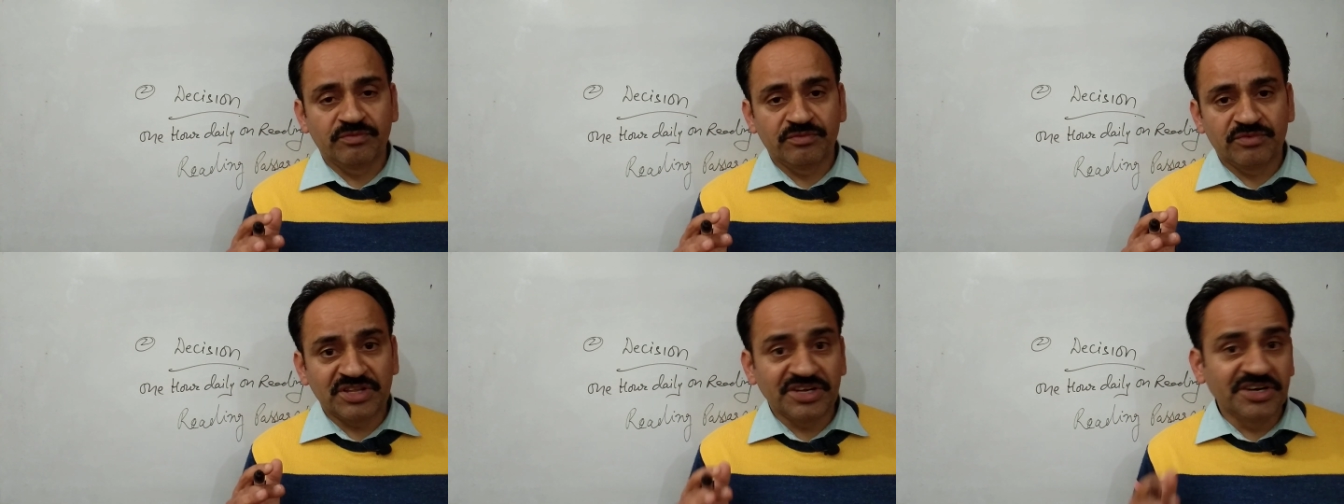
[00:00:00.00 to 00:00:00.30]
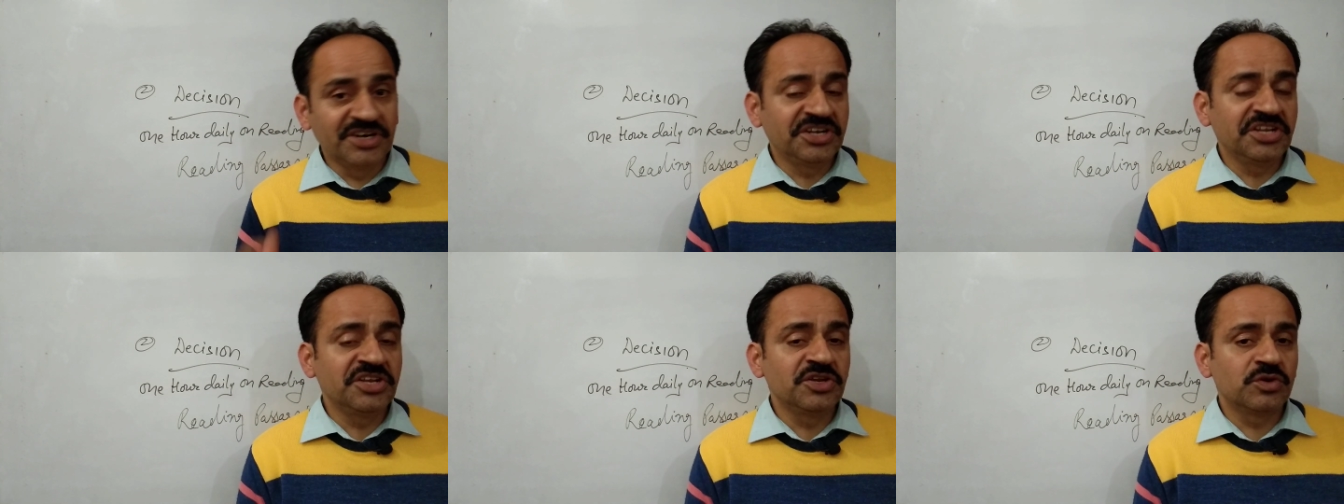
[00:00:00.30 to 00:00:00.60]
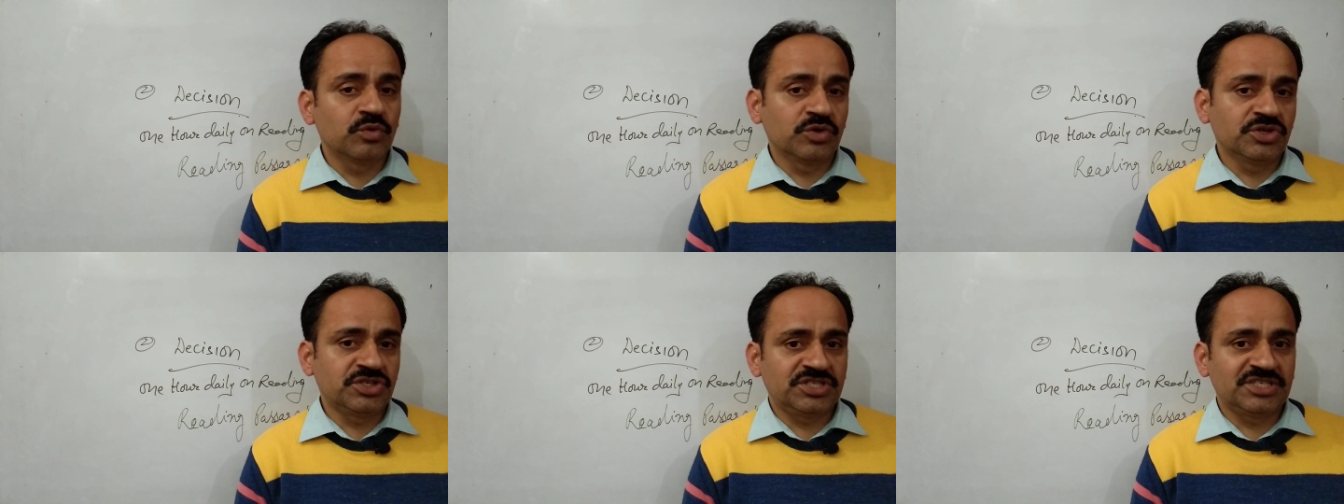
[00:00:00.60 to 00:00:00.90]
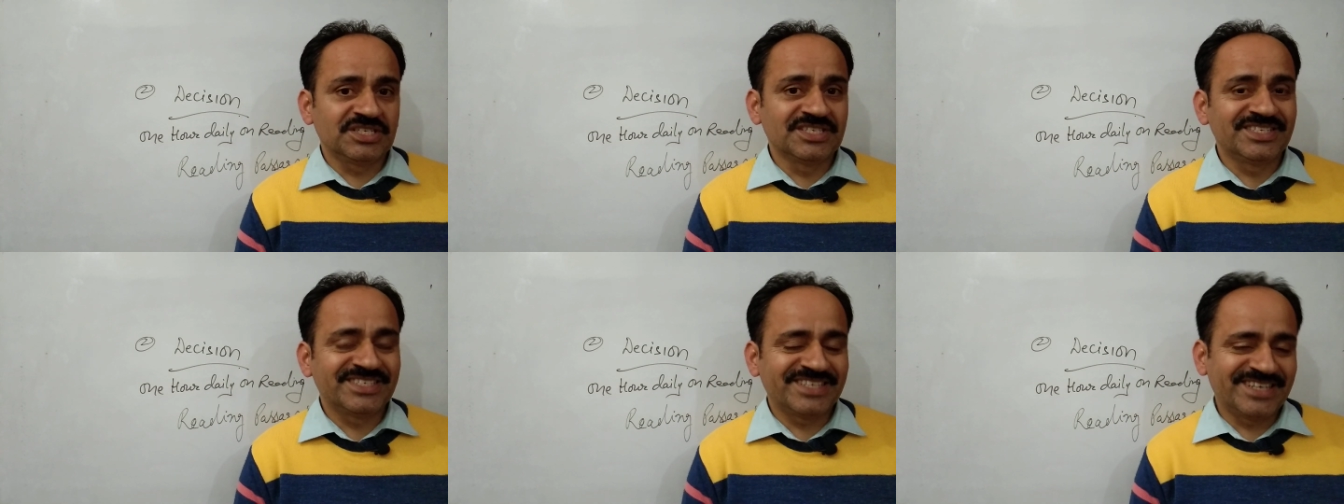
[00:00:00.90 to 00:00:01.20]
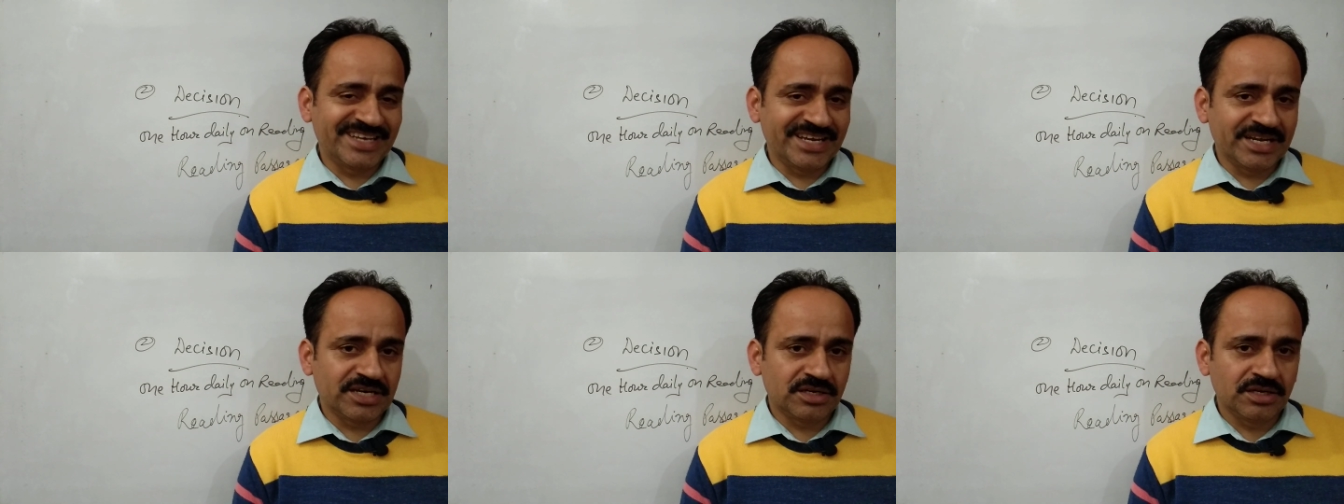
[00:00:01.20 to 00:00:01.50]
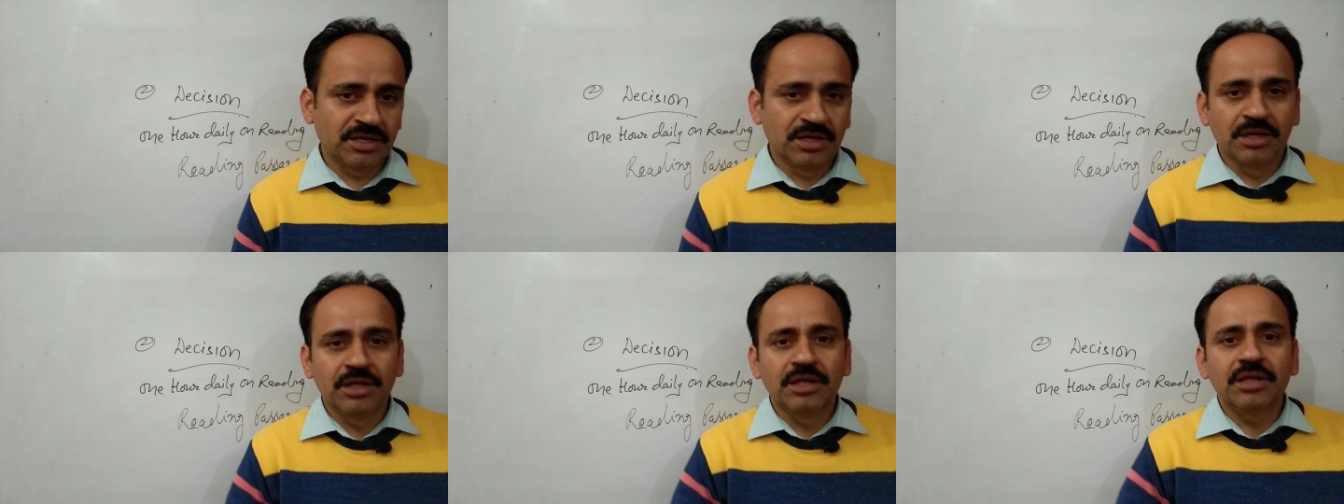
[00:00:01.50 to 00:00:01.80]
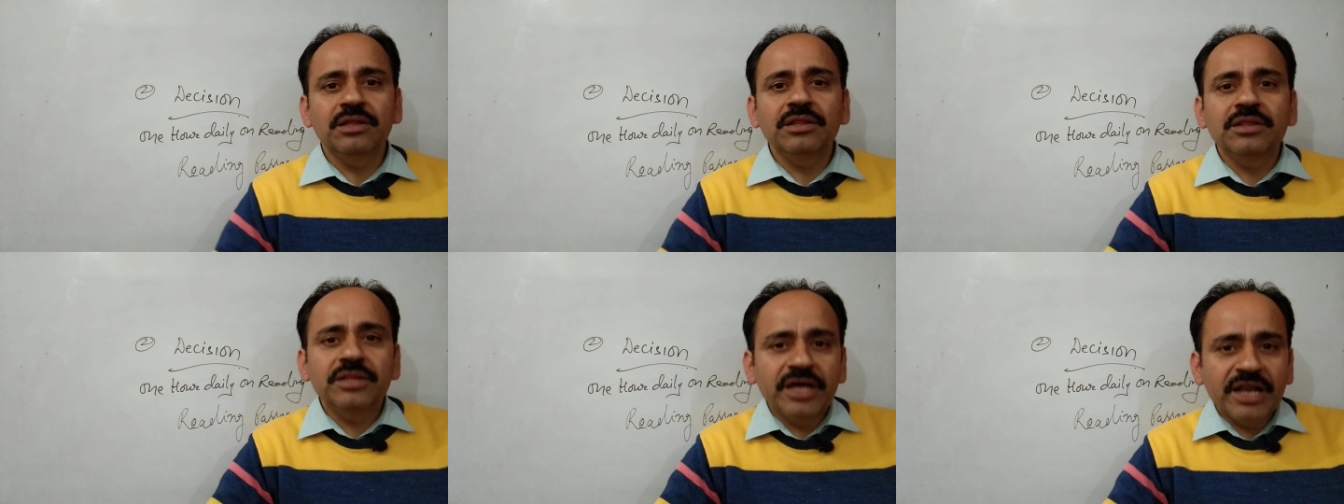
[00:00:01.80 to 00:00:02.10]
13 questions correct.
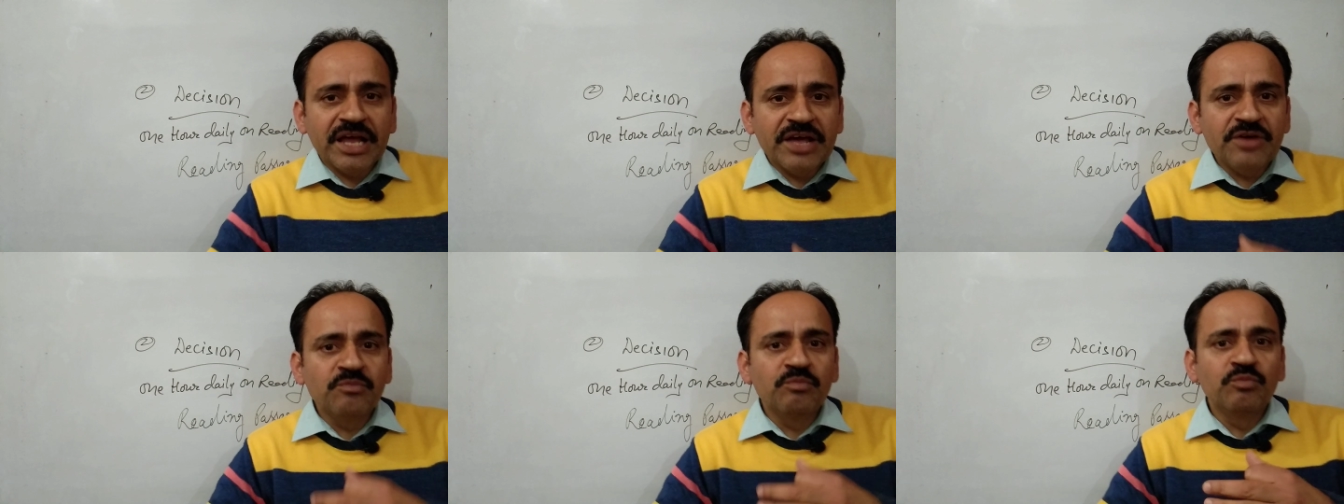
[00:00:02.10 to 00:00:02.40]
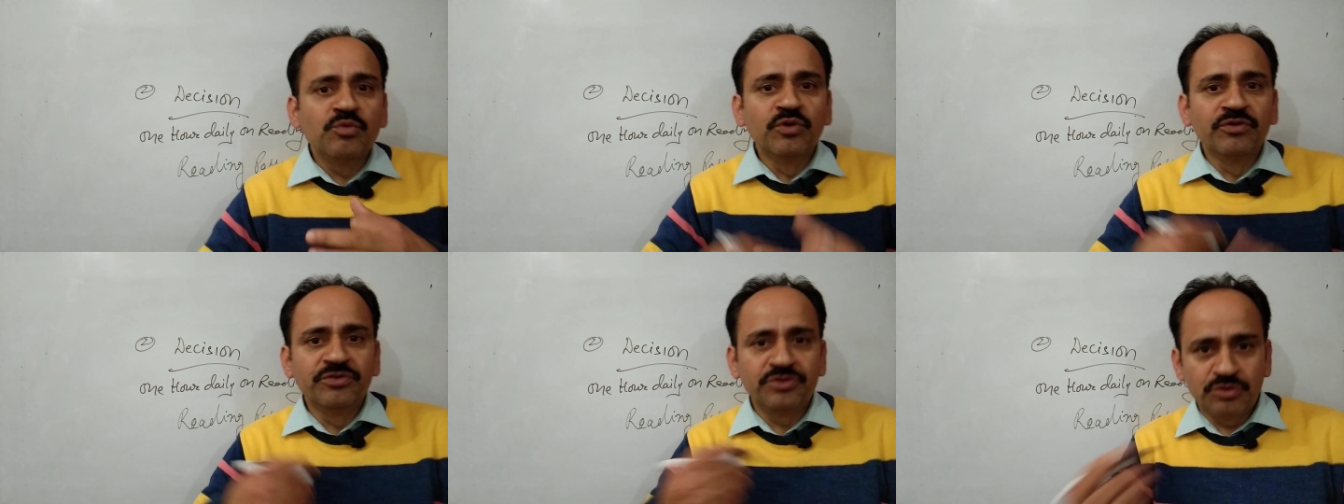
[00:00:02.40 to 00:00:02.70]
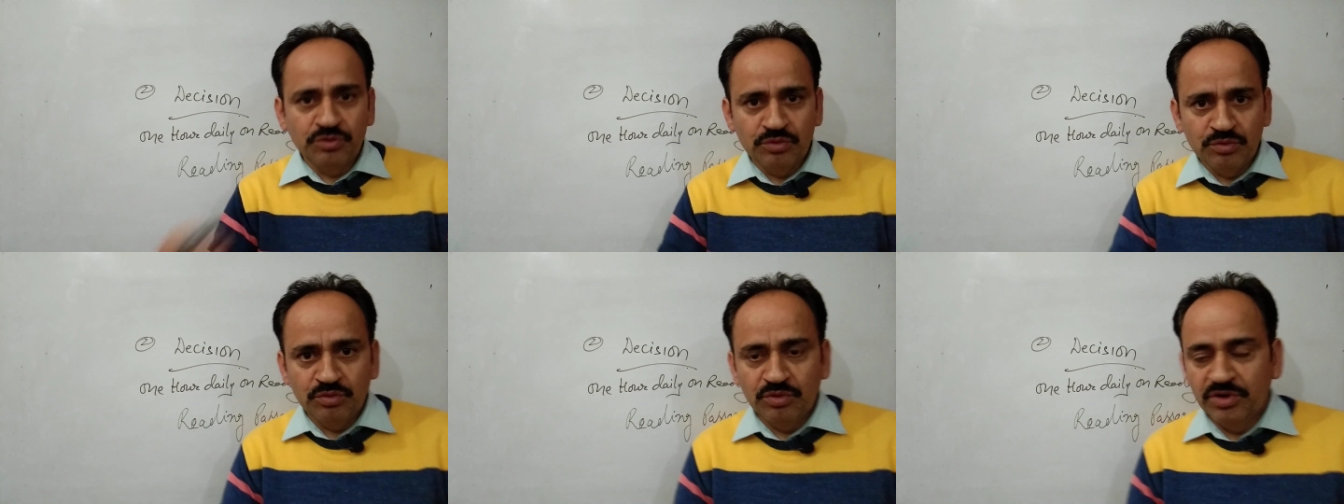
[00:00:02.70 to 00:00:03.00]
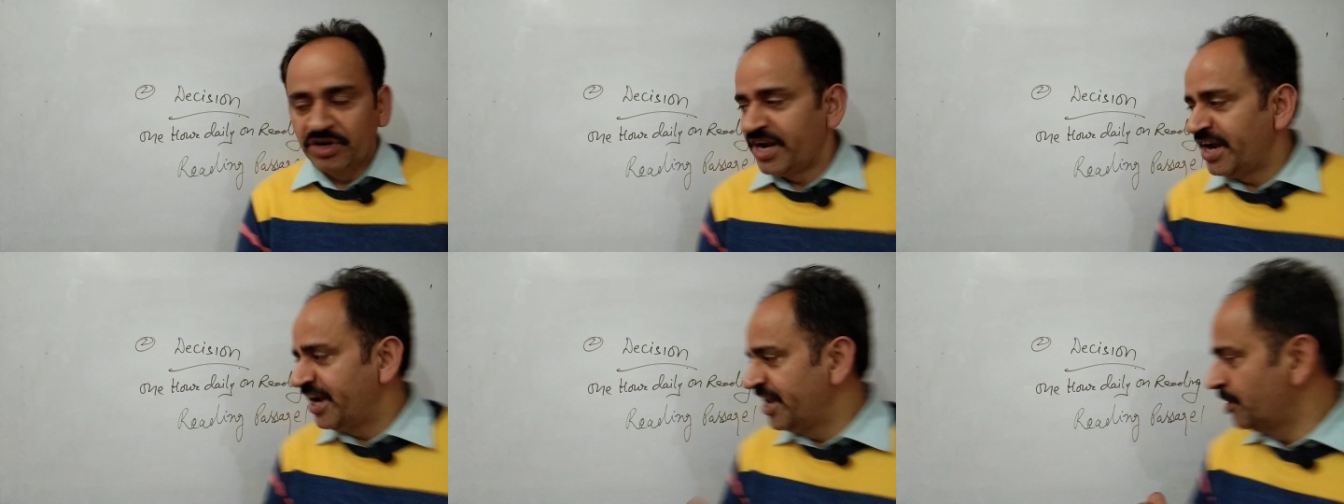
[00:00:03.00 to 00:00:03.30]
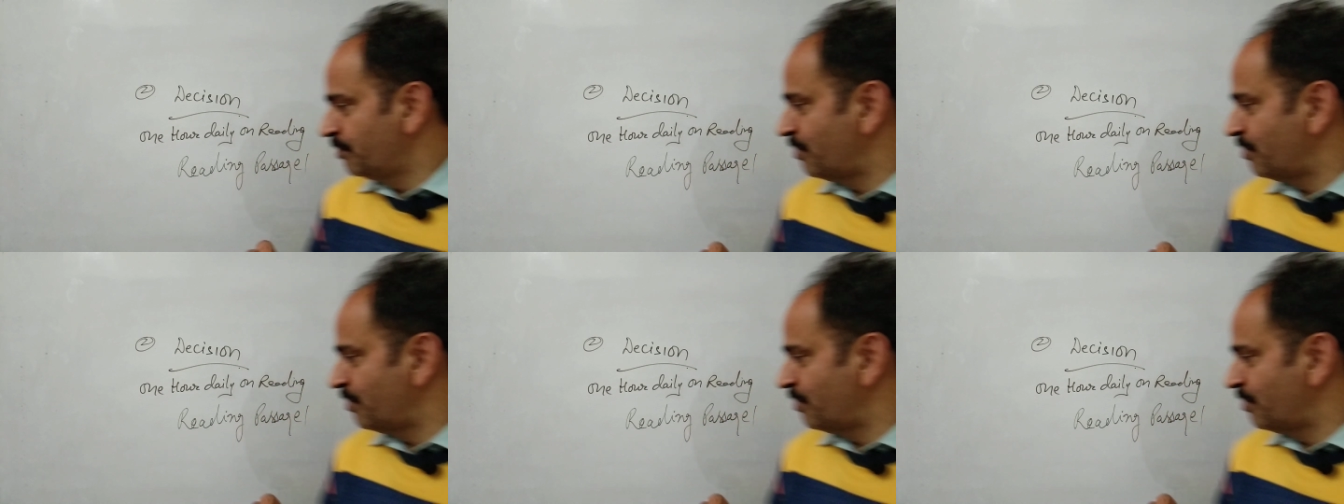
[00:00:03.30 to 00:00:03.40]
Then I moved to reading